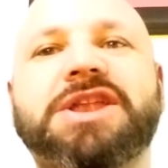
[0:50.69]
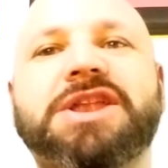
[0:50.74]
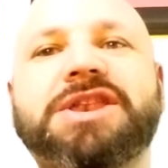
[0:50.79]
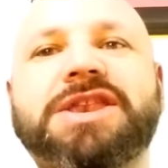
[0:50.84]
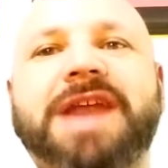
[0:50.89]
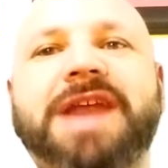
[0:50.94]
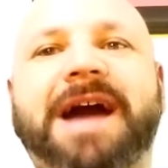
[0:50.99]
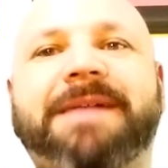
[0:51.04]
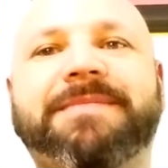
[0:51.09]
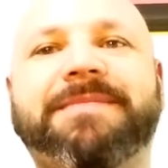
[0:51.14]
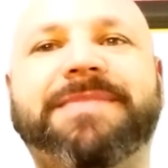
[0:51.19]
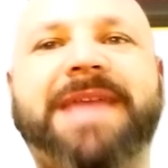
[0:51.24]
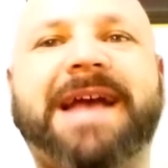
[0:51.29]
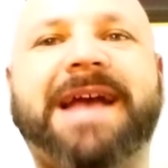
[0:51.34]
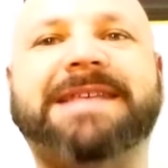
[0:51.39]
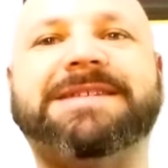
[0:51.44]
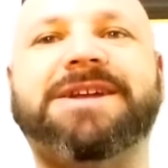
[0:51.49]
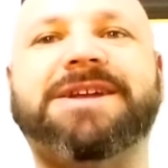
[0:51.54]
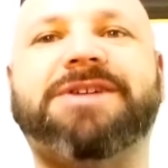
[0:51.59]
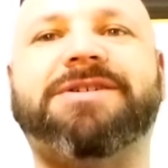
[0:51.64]
No,
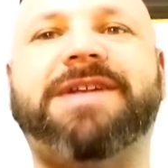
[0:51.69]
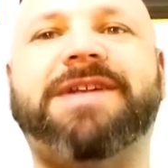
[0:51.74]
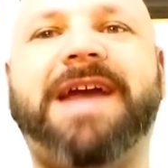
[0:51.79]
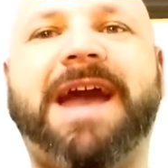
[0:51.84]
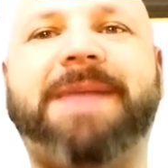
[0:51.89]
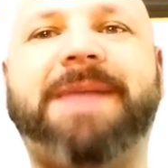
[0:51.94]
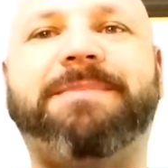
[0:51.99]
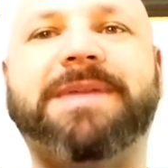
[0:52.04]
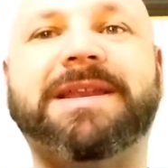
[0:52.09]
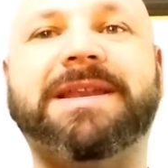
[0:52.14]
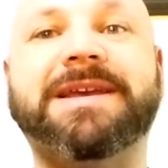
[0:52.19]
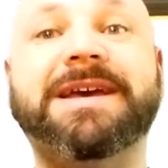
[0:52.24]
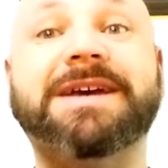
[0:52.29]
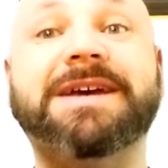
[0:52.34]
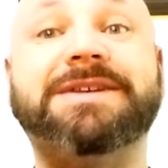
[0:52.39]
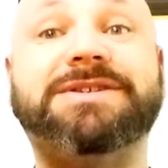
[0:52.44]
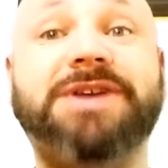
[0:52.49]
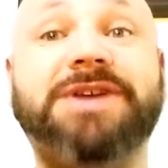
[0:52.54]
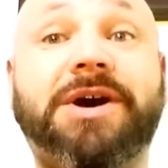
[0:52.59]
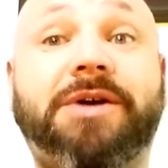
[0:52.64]
that's not going to happen.
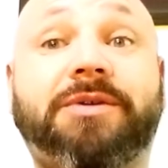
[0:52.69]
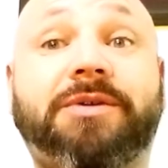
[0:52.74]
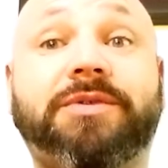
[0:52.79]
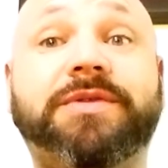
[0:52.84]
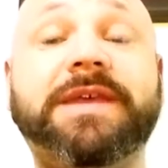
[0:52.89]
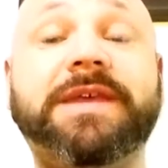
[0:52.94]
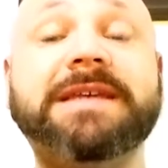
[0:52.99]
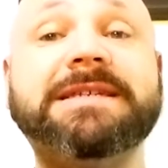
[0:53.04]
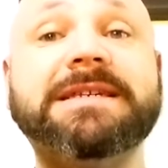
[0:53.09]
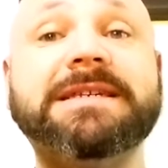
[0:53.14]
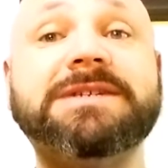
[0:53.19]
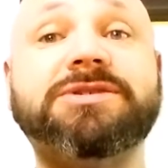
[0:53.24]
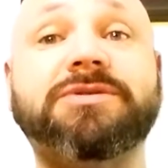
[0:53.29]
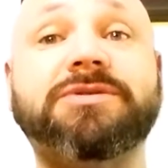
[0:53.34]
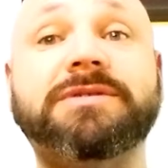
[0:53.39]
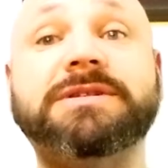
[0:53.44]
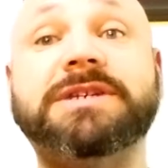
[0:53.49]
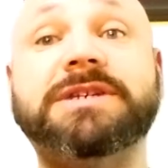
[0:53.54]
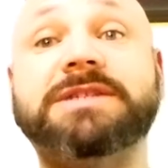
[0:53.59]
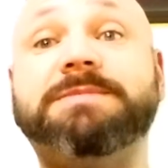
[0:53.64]
So, this is
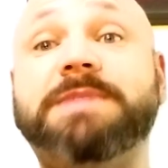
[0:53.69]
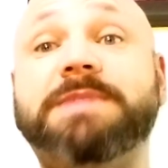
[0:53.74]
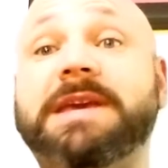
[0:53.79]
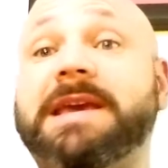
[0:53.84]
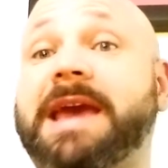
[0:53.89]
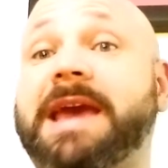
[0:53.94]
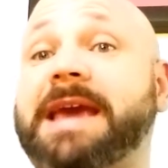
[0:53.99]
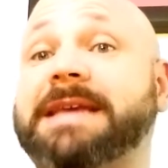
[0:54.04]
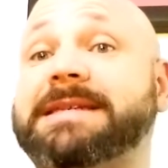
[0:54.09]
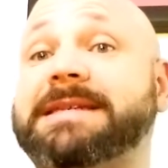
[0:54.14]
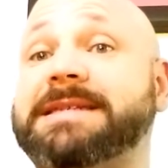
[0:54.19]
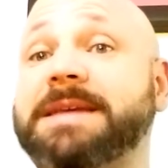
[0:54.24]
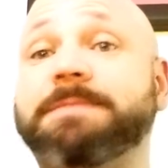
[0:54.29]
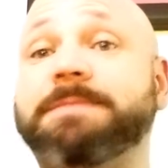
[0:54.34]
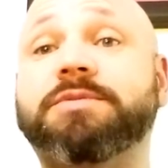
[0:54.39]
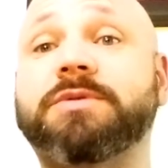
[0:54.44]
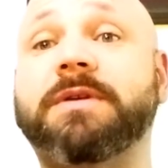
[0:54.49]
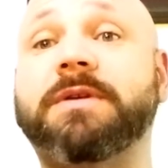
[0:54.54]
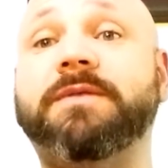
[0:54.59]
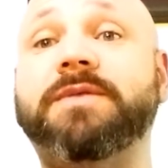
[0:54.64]
going to just be a
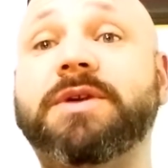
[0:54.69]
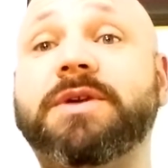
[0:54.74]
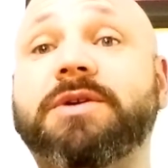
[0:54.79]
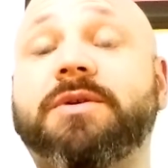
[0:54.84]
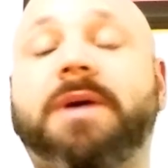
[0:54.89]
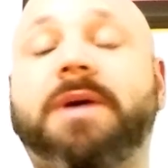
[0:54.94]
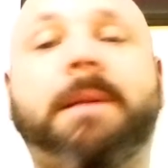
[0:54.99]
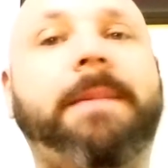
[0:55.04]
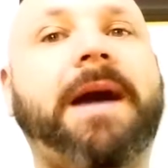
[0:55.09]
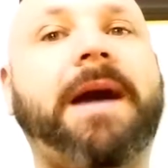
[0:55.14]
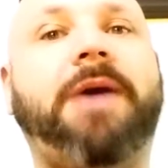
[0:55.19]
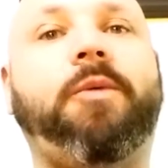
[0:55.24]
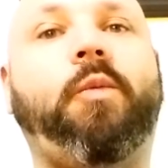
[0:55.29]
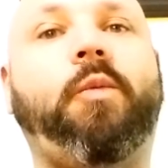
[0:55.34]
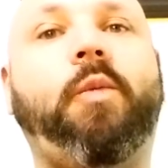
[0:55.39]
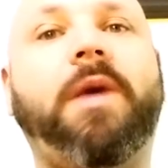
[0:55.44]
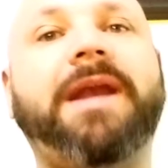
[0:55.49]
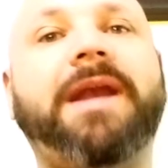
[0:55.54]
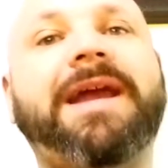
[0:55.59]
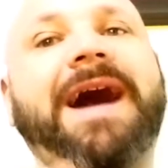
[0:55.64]
simple review
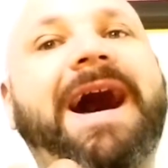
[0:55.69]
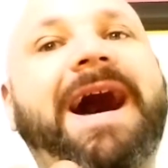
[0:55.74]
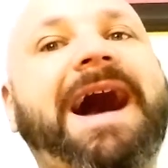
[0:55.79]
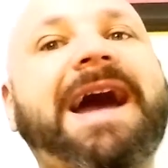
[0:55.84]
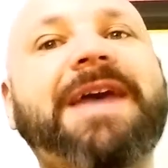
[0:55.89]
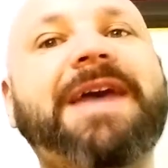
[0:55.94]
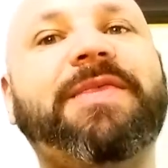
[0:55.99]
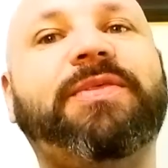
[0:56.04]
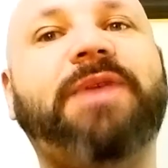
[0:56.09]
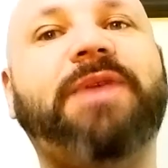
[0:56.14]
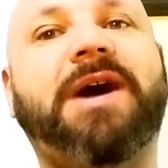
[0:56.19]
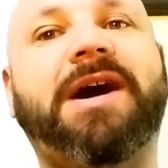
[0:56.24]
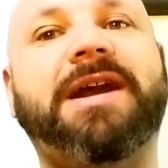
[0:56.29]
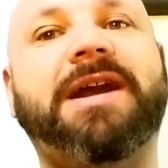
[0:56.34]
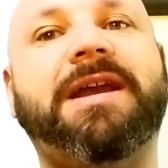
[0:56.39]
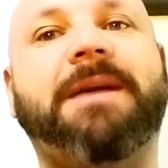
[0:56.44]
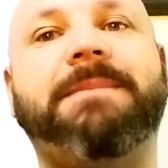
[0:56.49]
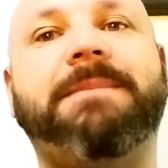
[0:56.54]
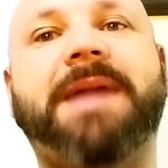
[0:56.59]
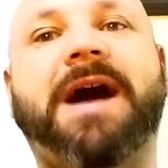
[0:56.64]
about what I
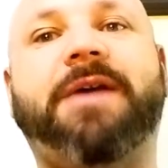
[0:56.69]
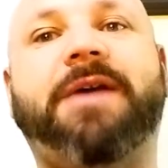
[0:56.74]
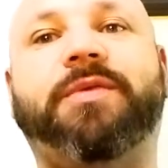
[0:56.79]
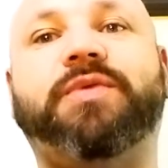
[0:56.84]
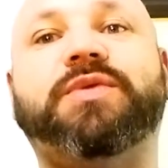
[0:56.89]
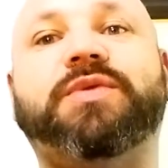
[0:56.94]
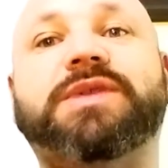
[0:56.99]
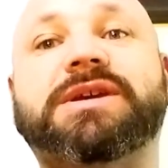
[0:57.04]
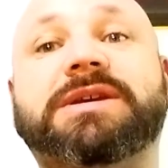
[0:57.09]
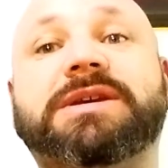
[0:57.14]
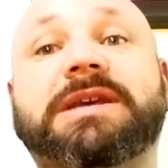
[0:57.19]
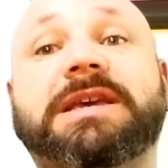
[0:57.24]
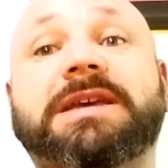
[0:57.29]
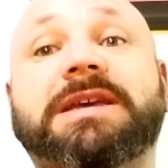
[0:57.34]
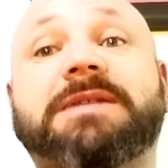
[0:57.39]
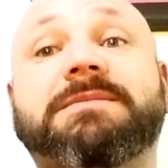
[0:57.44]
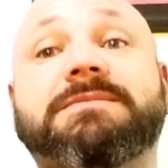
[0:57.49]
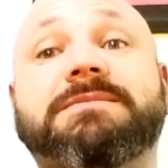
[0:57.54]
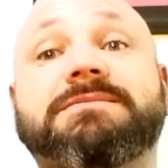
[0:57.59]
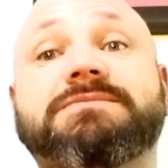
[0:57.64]
thought about
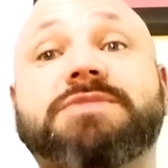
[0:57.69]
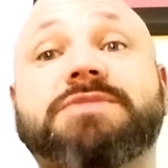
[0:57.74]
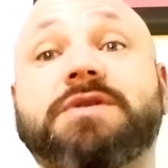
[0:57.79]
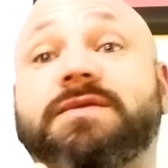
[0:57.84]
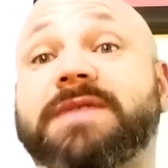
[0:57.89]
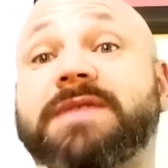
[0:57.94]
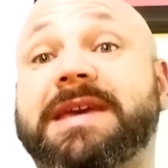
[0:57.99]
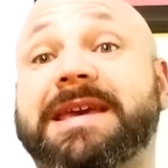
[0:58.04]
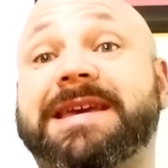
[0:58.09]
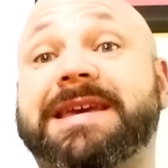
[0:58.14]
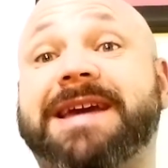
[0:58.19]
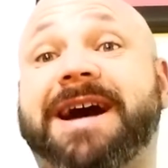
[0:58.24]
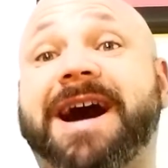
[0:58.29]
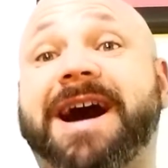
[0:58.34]
the movie.